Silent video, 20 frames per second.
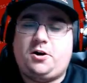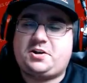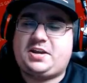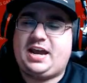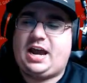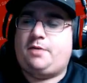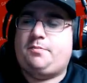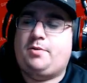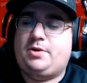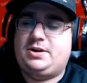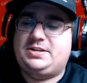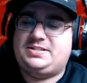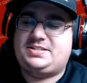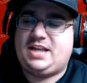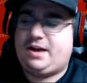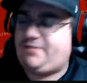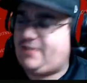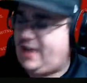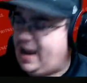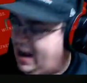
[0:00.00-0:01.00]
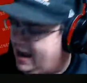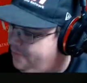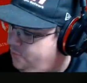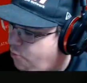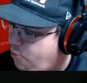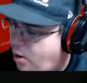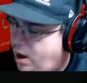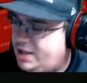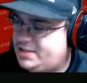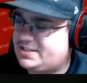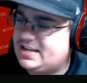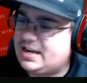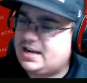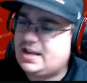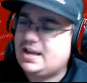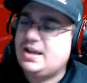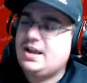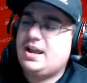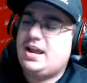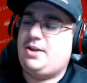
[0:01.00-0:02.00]
Cowboys stuff. He wants it.
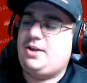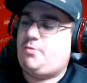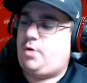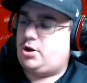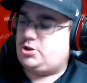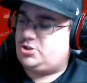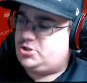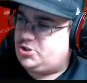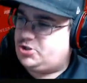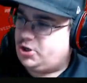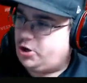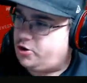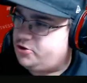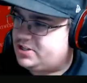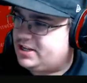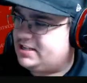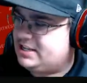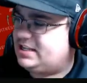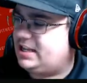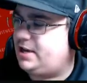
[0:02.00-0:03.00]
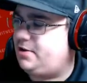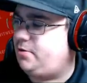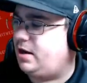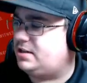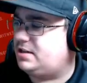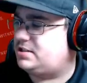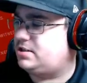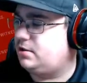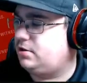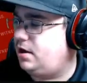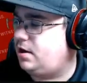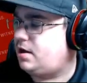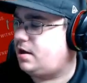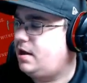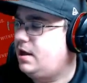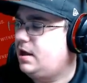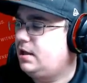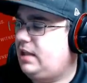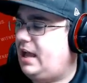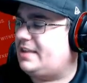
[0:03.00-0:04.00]
He wants jerseys. He wants to look
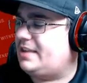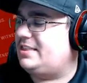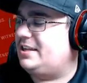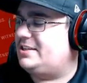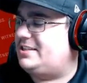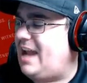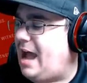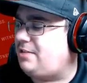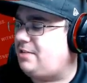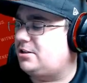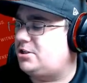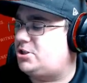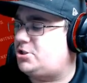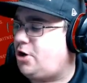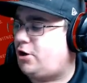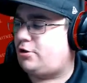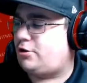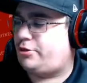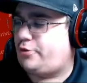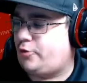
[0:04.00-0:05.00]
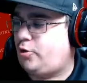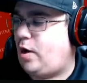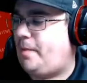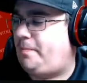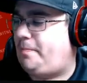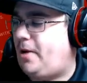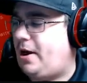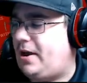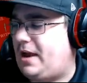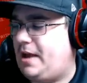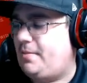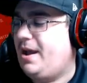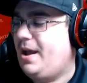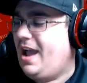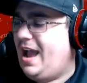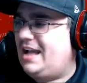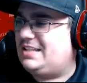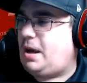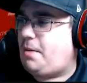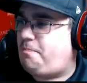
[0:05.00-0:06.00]
like the Dallas Star threw up on him.
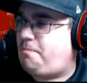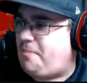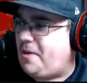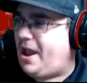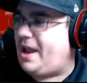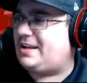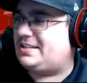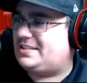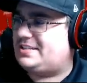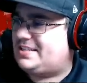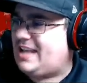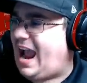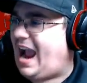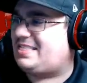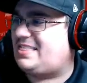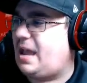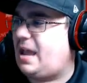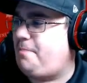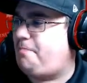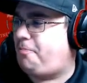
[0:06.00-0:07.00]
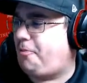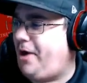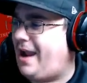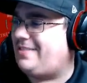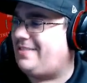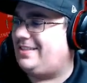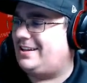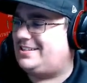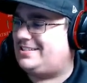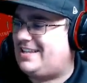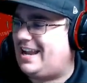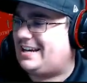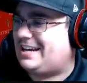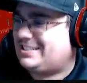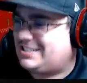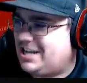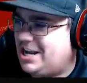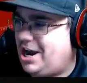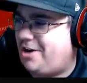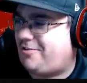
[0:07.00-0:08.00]
As a big sack, they bring the
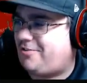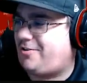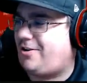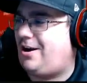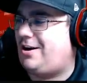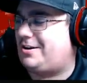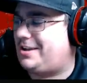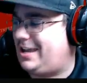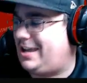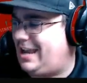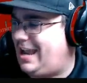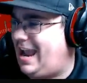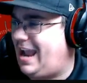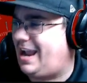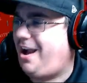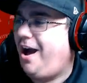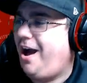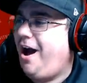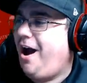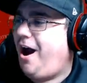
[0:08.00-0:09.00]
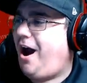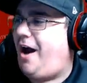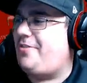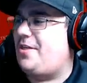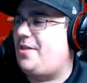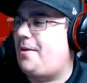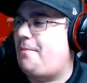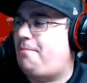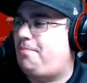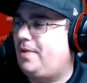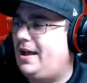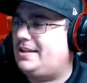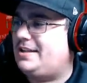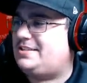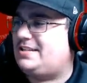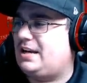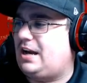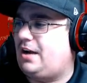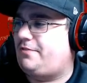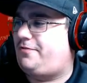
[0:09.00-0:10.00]
60 overall king on the blitz,
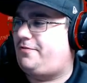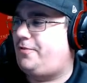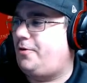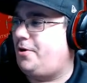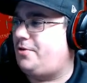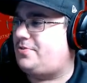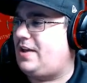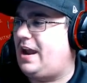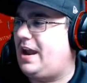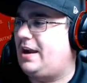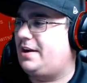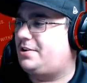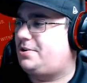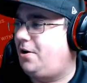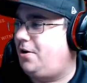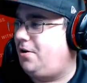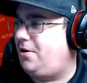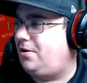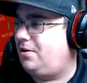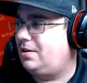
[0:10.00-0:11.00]
and on 4th and goal,